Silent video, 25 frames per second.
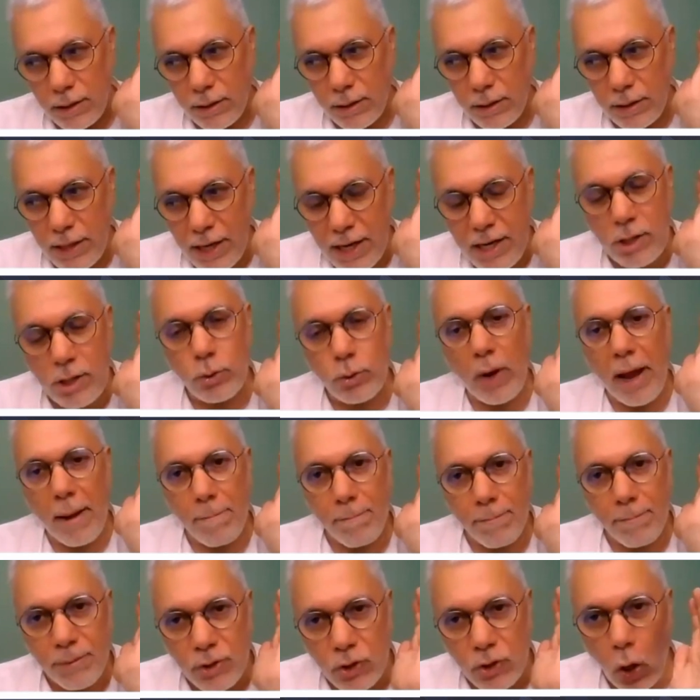need to
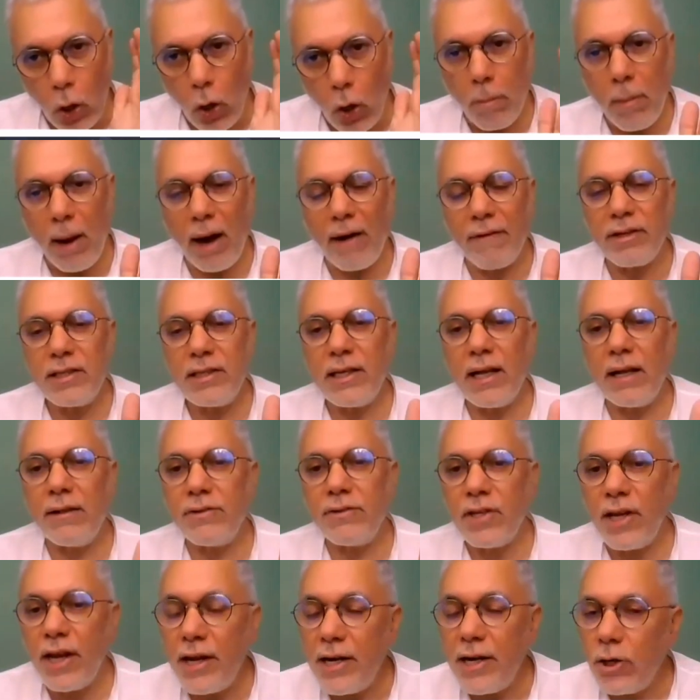absorb
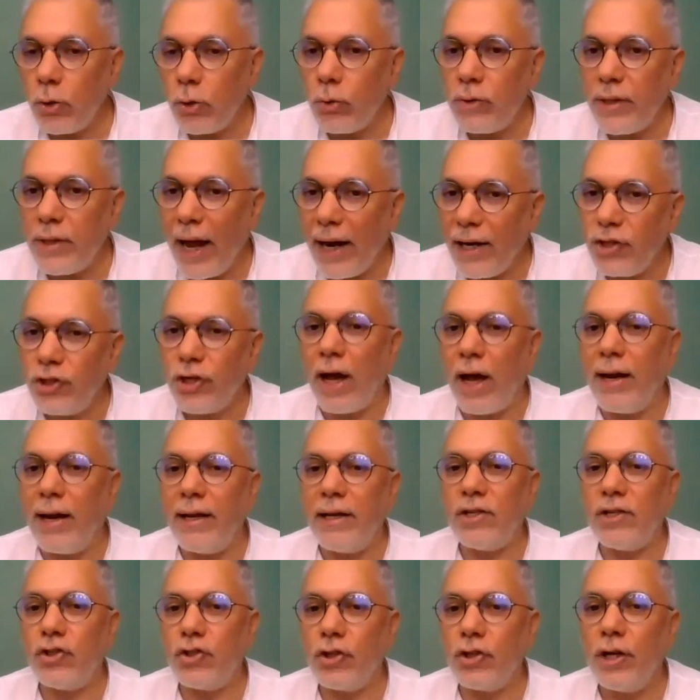ourselves into that
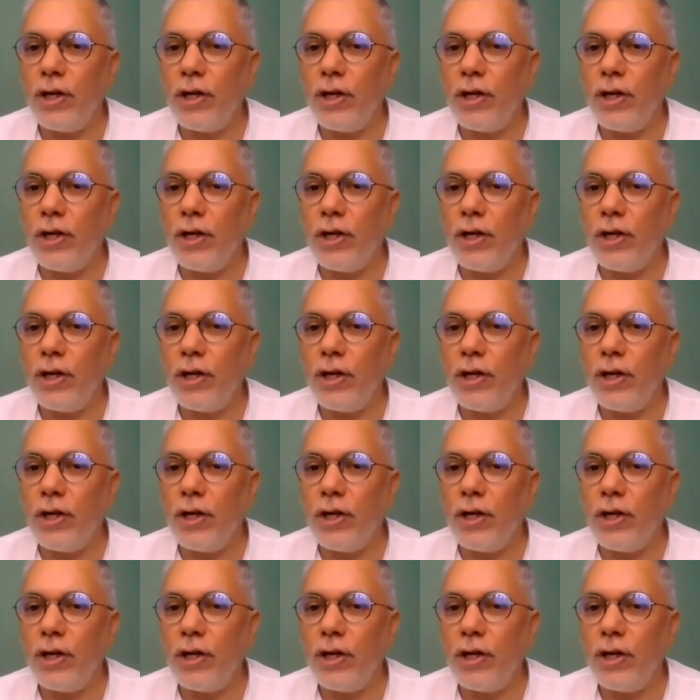challenge